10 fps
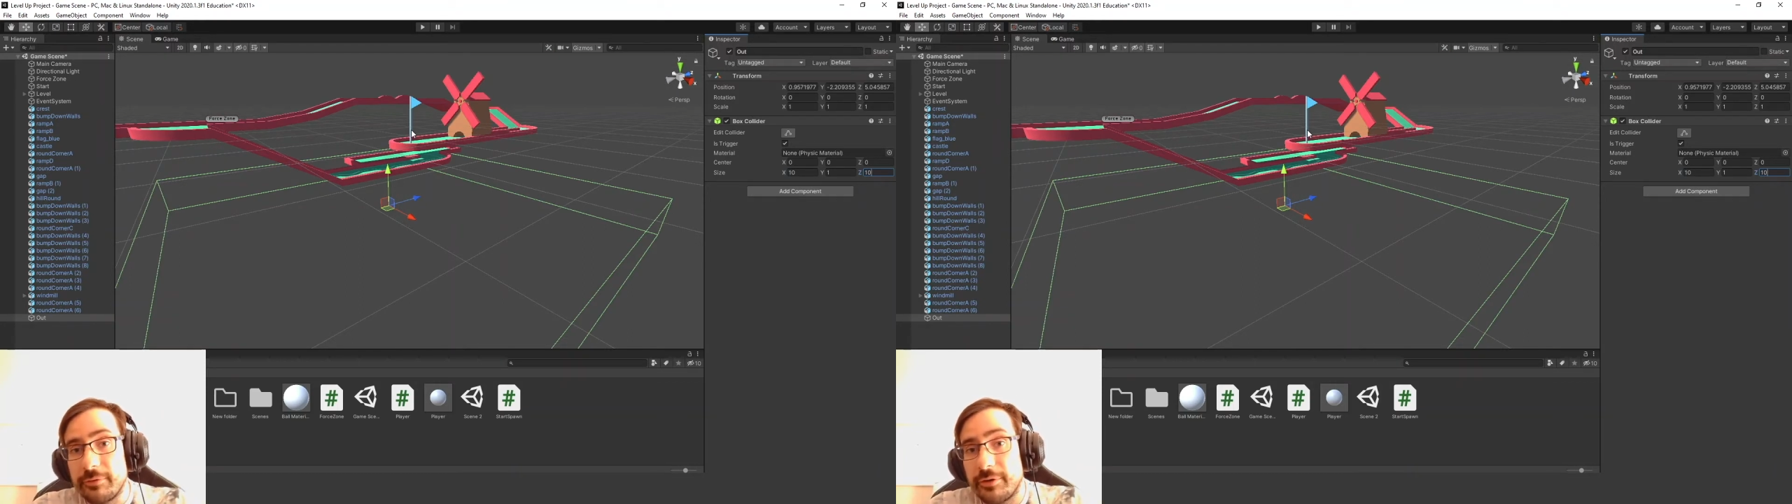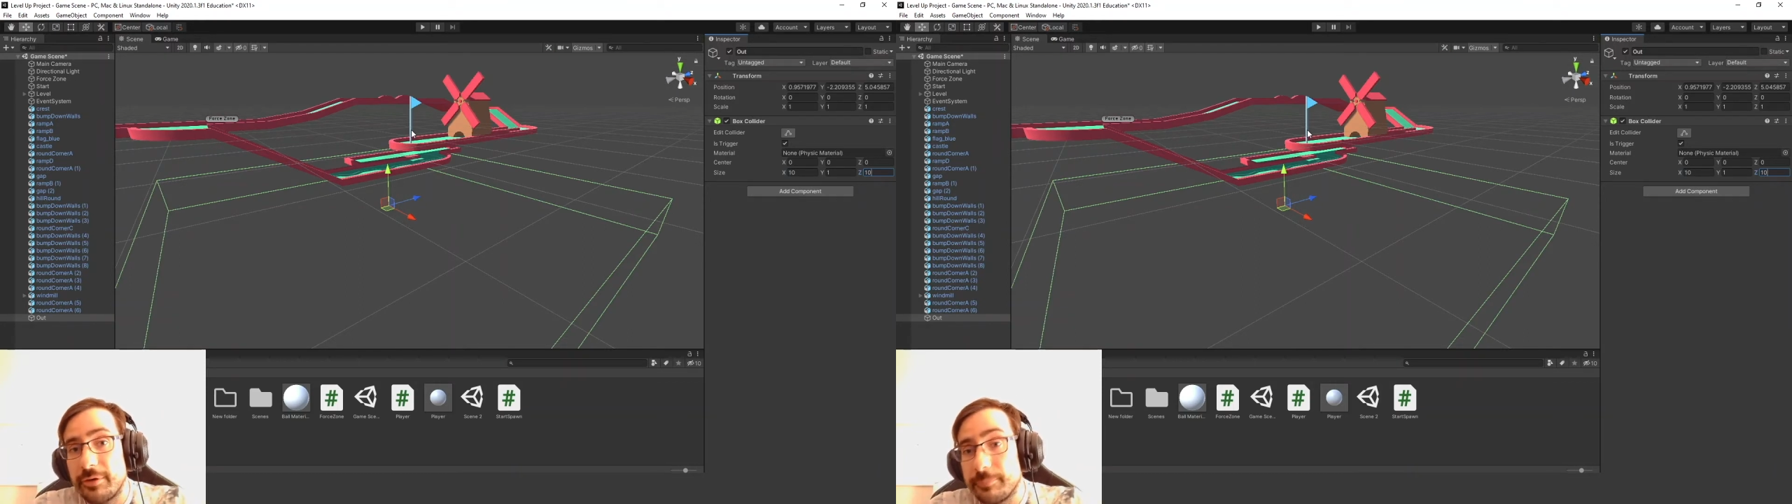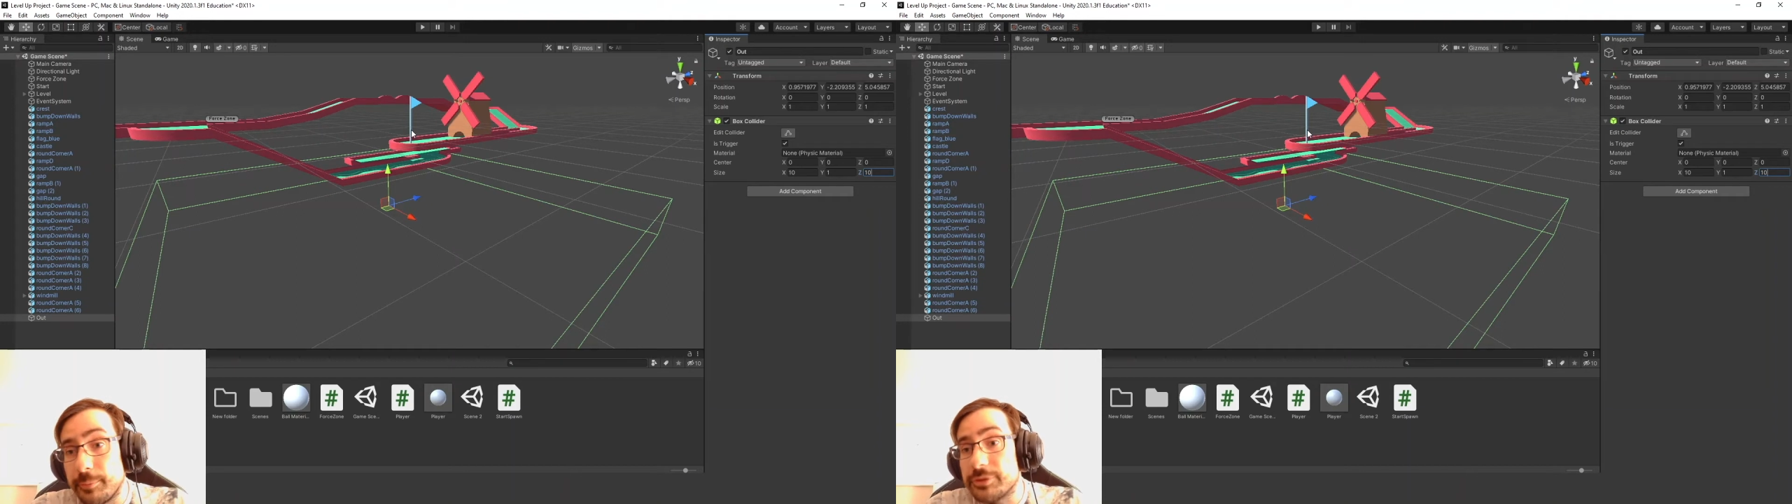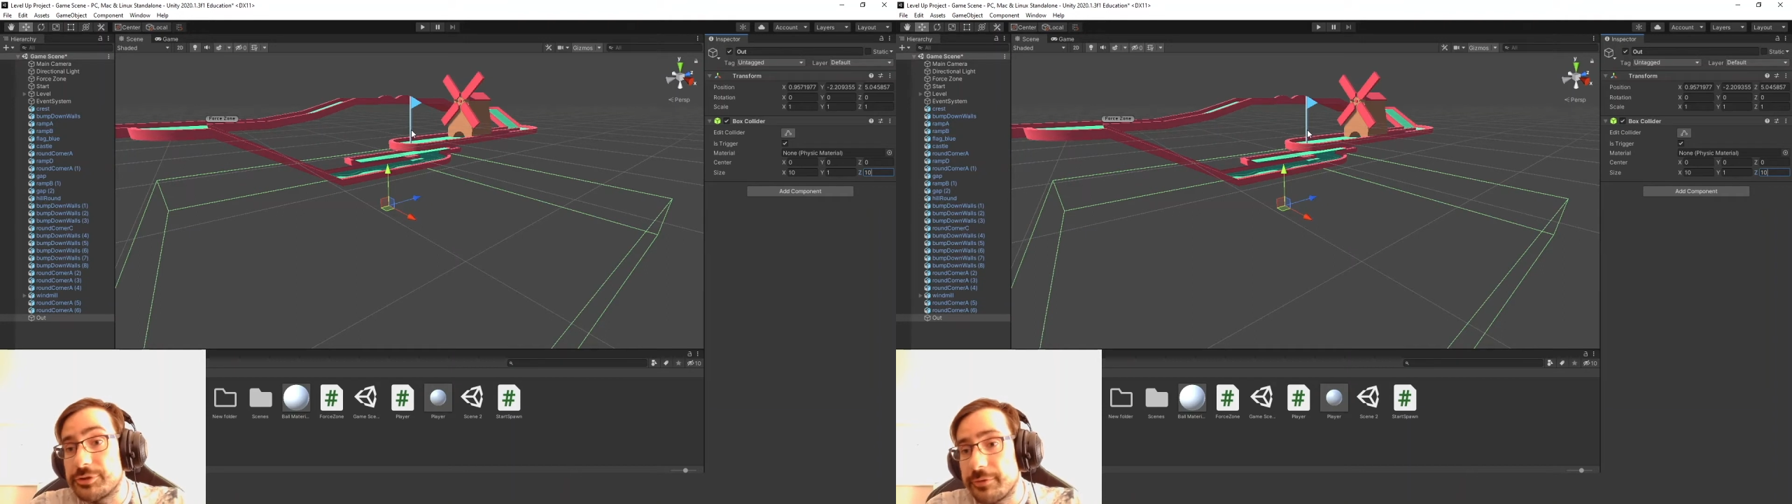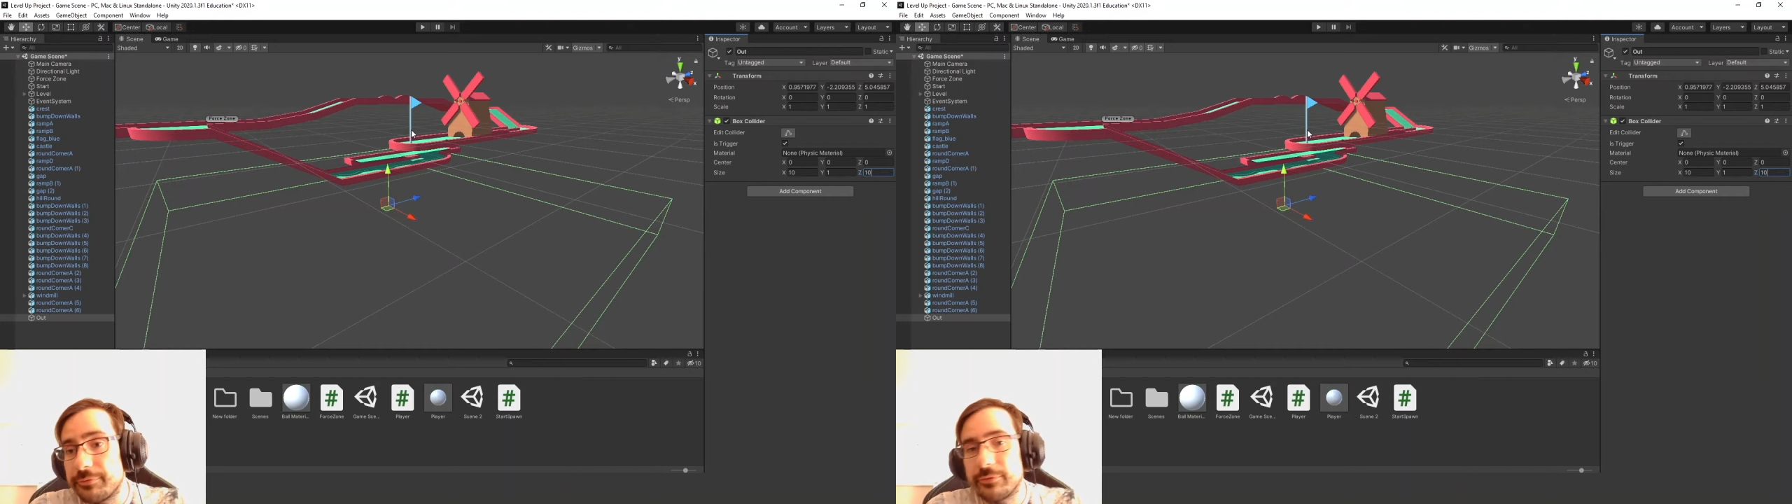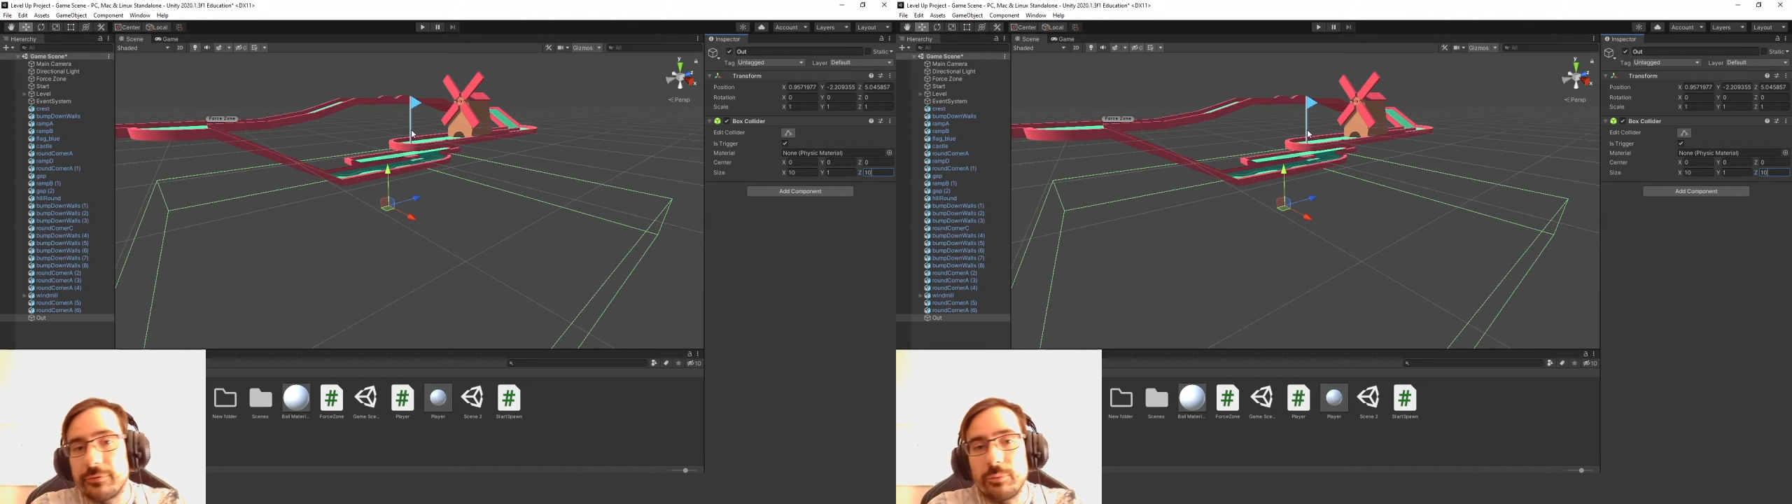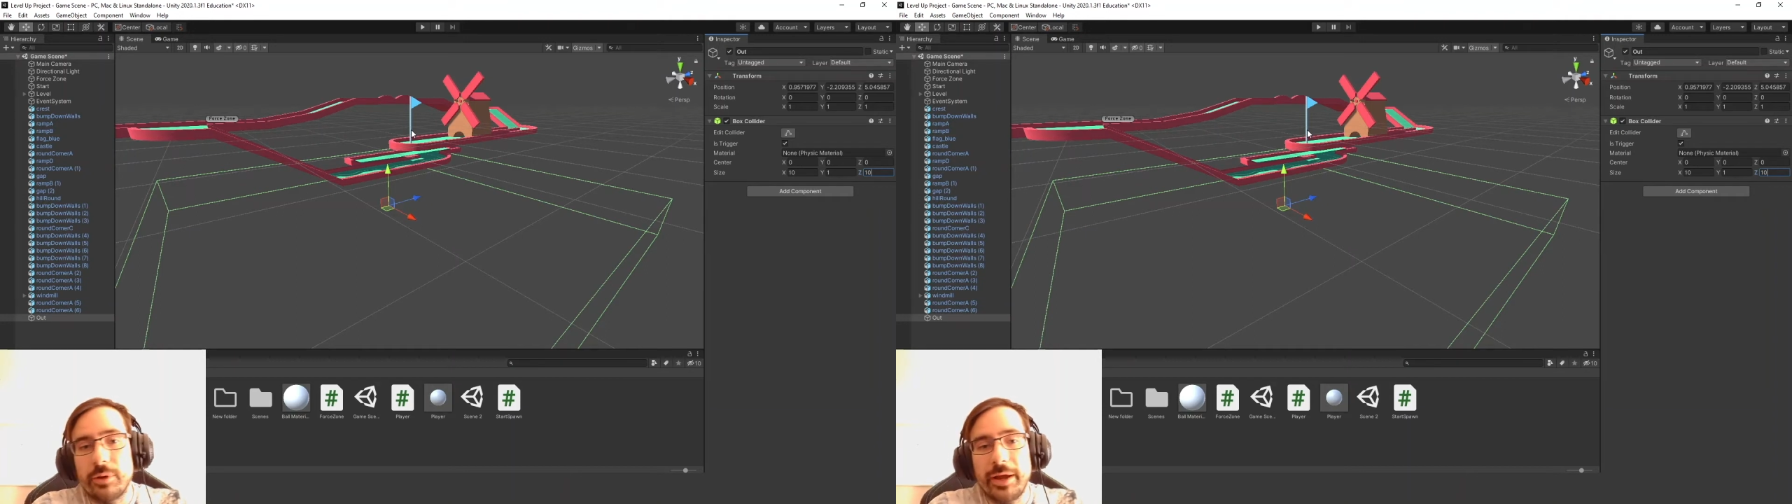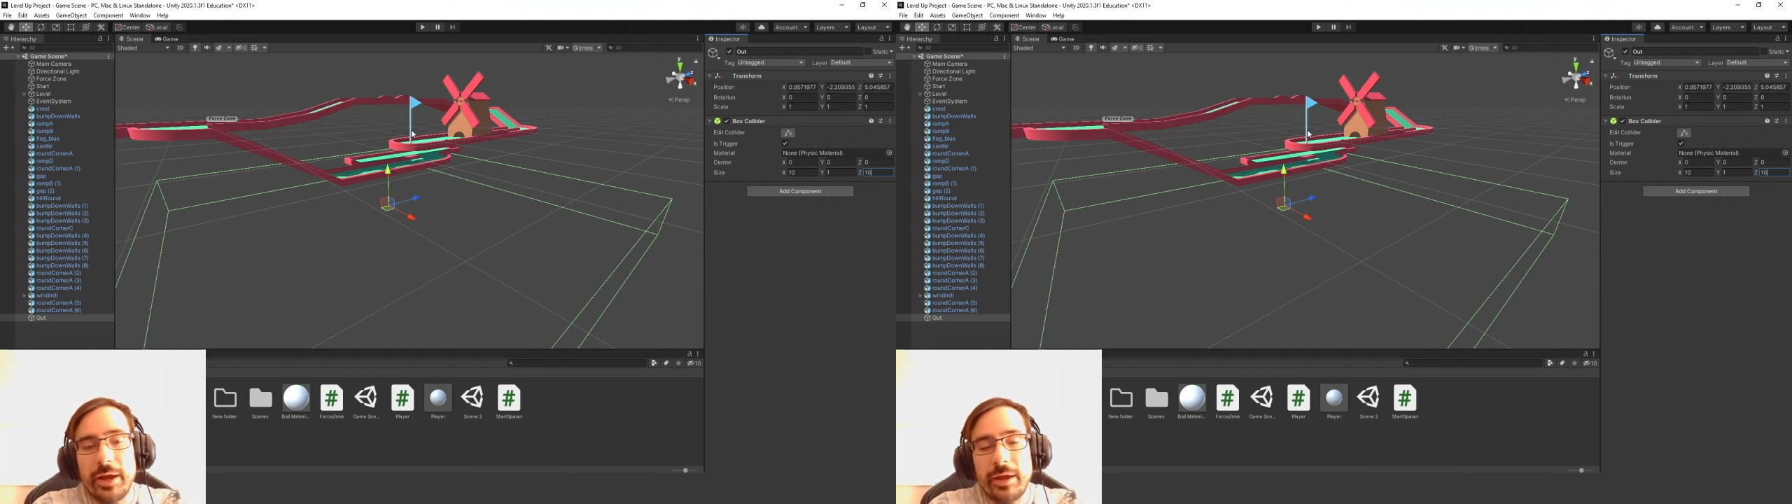very much different to
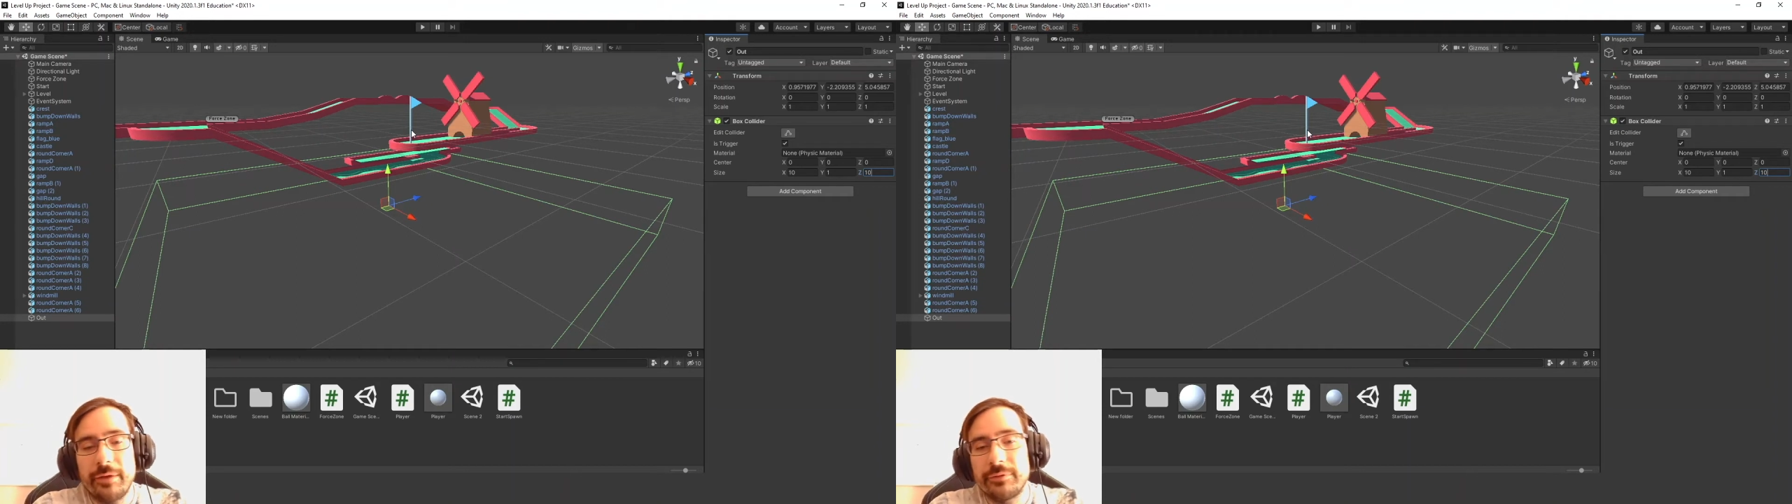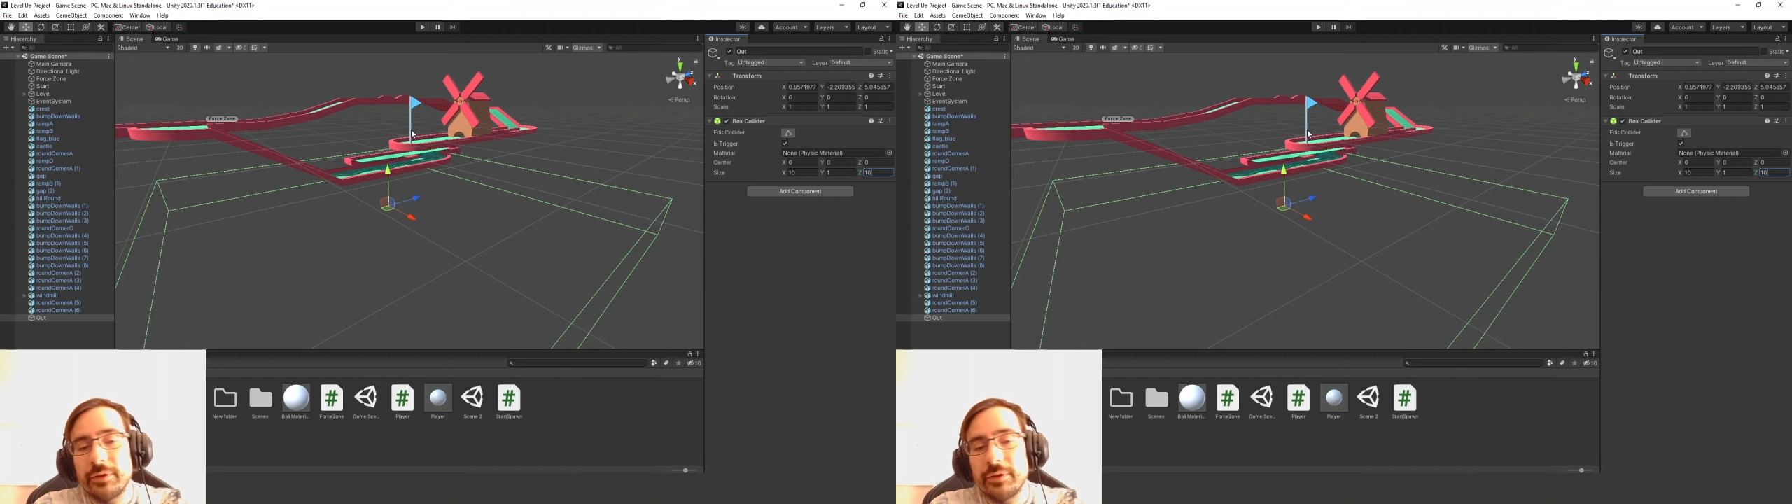what I have.